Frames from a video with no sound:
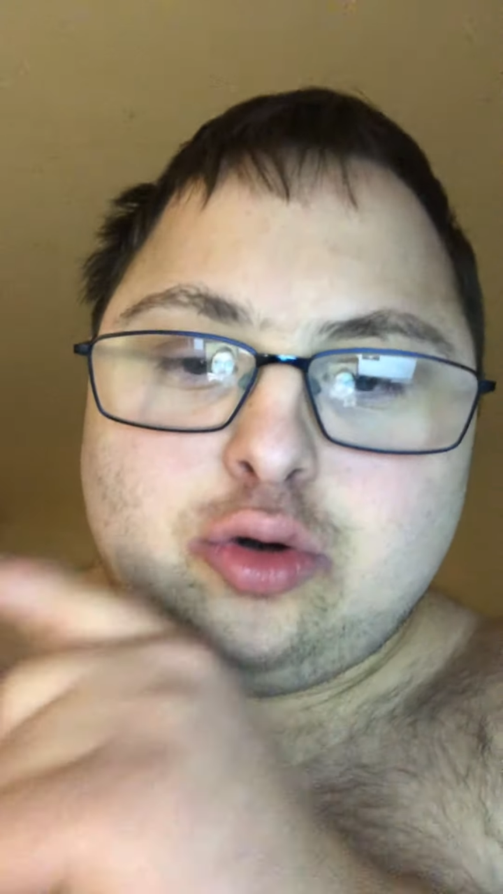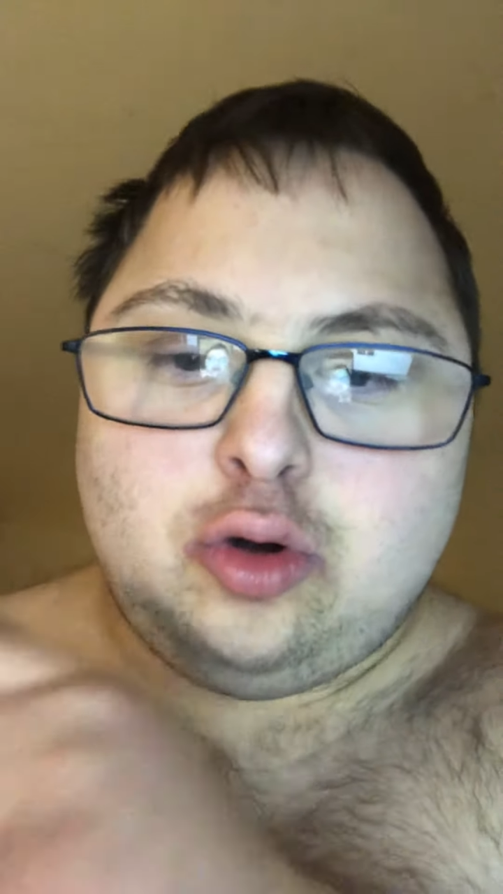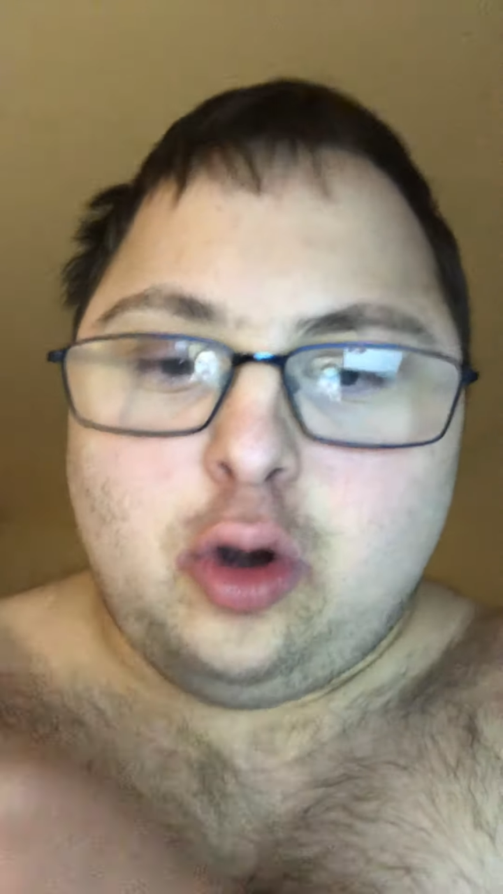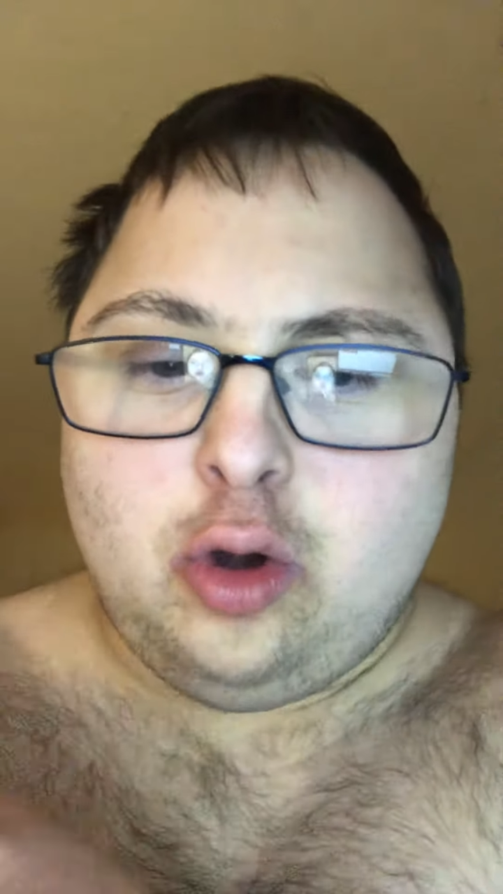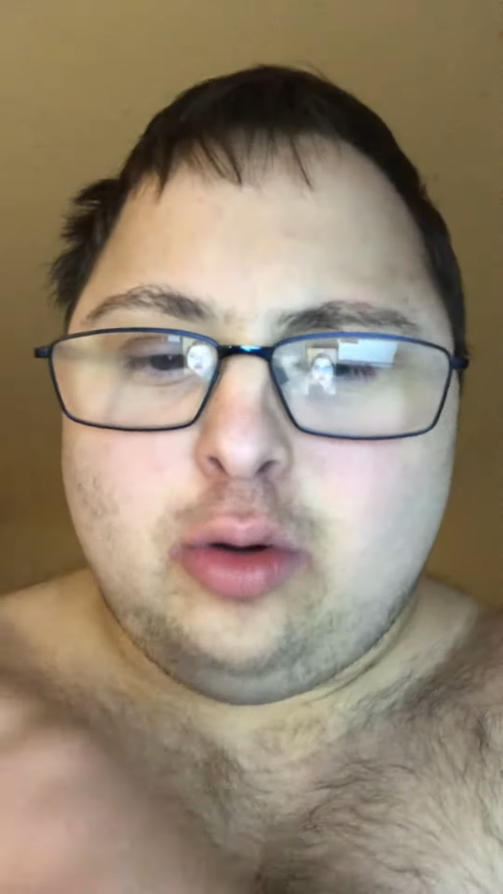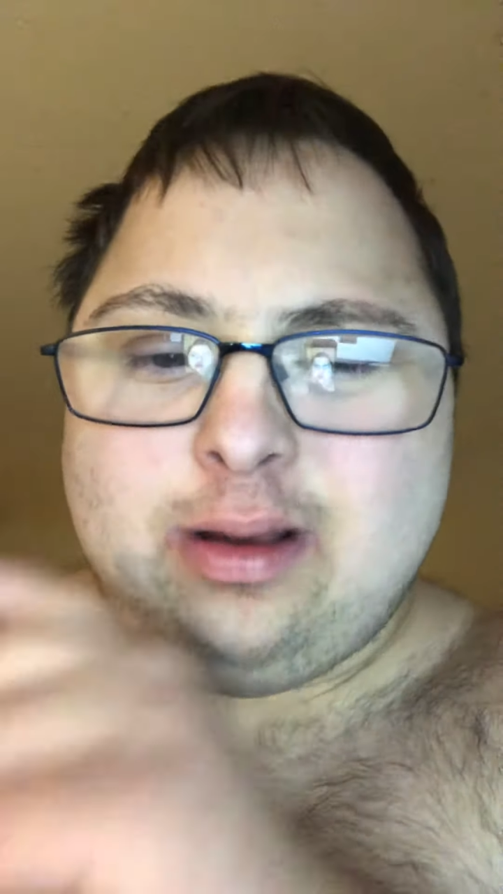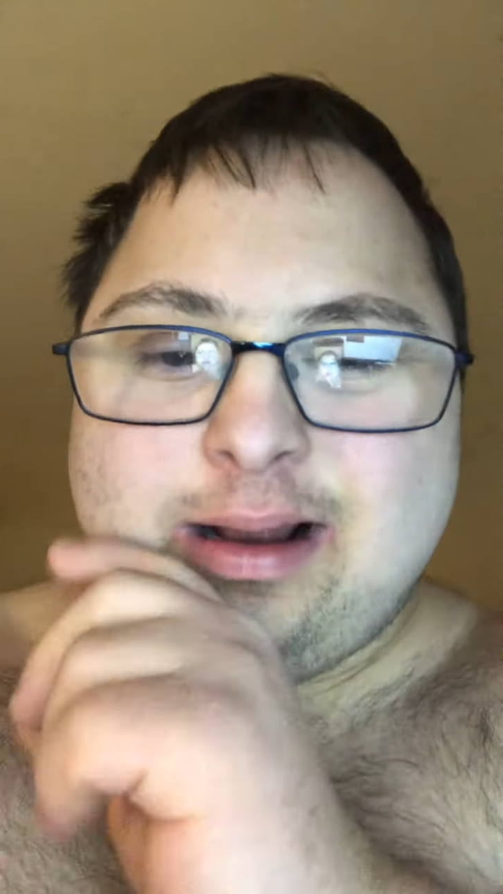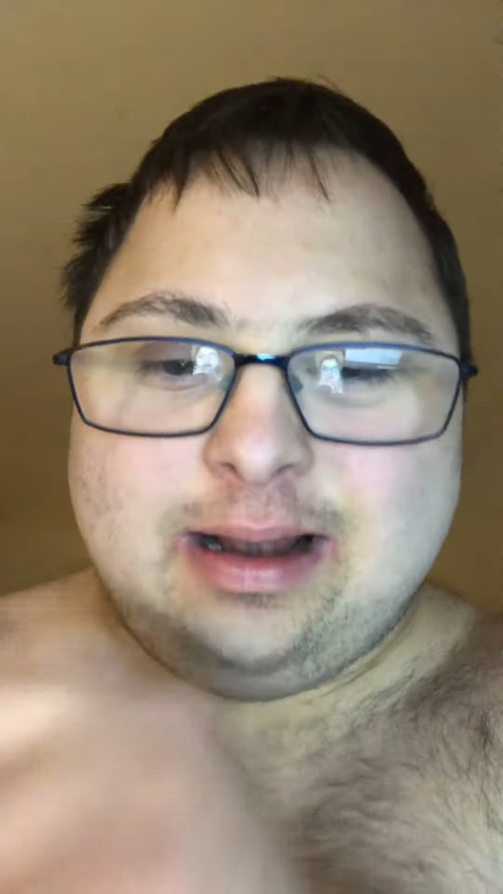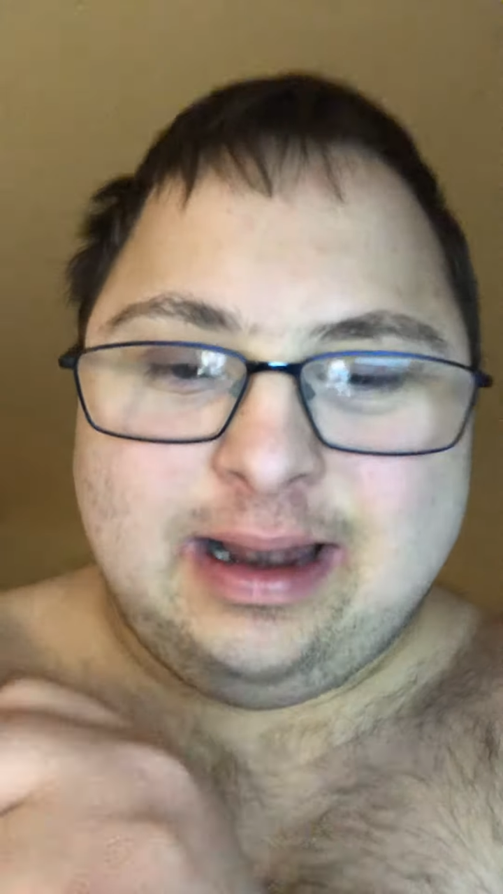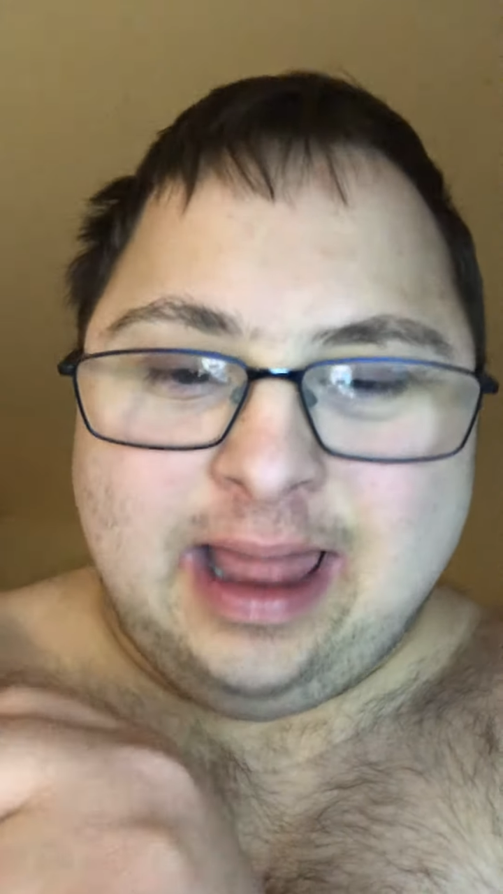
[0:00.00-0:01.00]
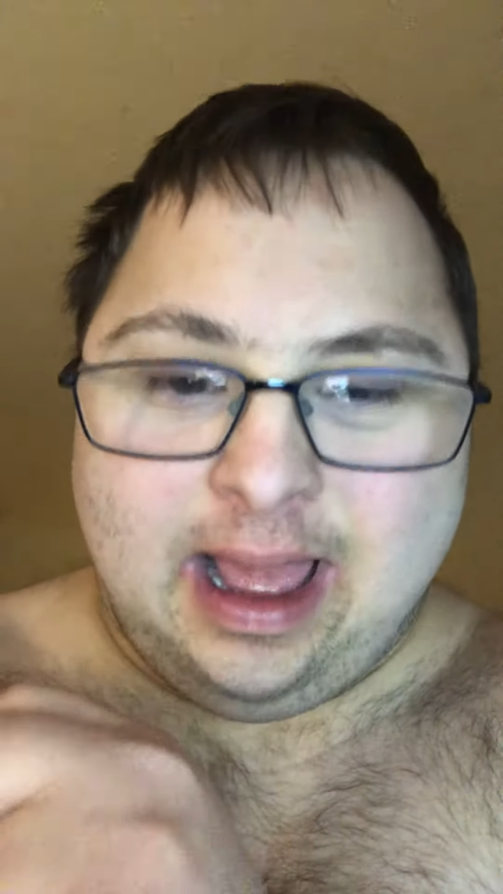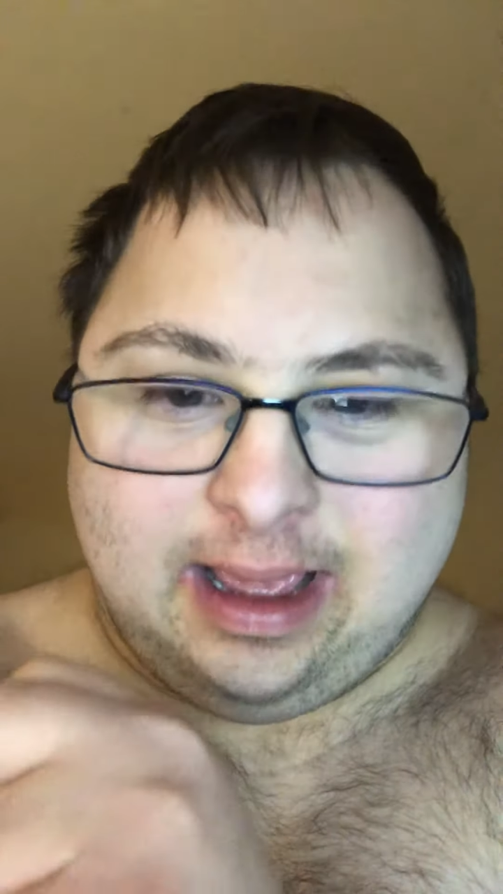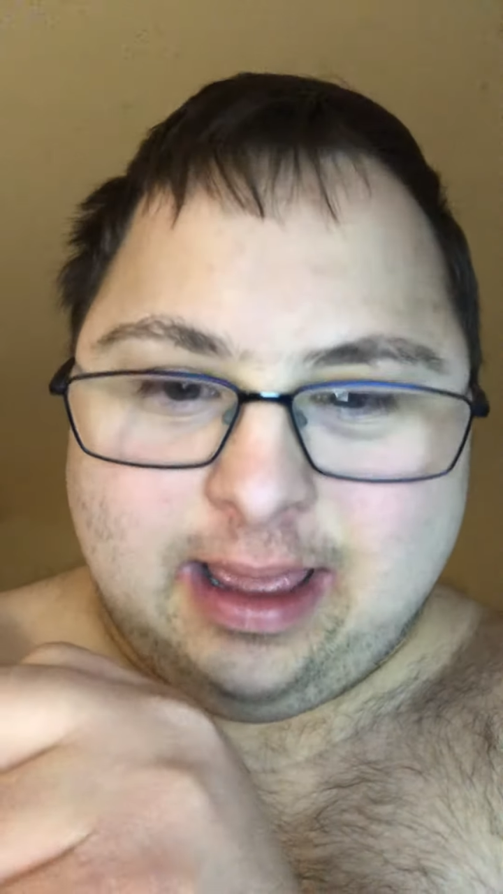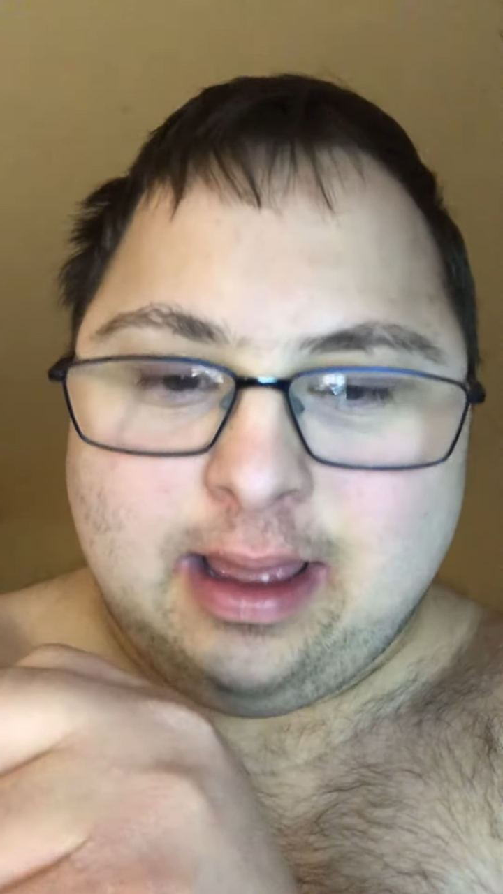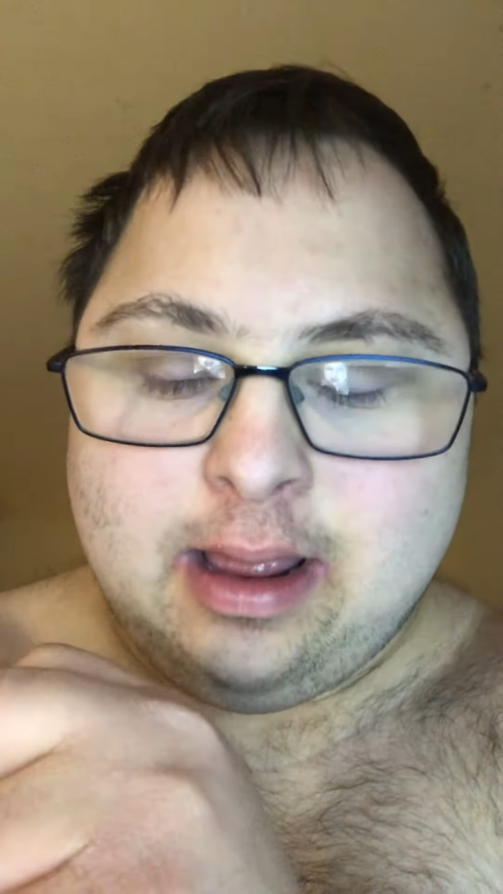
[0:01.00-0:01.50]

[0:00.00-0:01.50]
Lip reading: go and click